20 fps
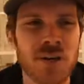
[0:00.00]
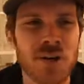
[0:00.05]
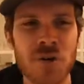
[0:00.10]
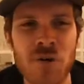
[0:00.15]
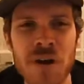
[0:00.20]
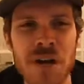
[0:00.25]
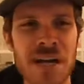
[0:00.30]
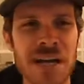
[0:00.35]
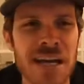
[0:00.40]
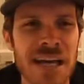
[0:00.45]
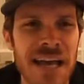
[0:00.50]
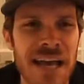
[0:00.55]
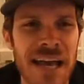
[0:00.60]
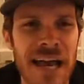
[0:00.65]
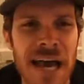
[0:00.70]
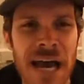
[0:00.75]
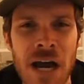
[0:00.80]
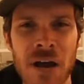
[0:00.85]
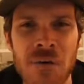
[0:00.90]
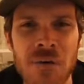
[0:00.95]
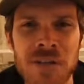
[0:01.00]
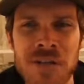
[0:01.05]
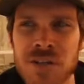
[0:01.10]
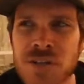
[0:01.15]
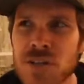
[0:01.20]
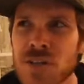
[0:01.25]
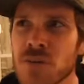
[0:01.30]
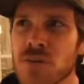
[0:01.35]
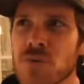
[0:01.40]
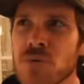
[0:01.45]
Craig, how did
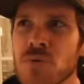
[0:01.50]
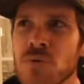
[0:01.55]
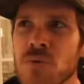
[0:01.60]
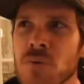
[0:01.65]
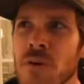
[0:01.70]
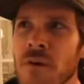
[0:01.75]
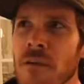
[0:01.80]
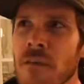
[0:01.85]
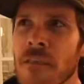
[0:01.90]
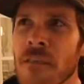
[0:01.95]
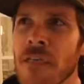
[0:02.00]
you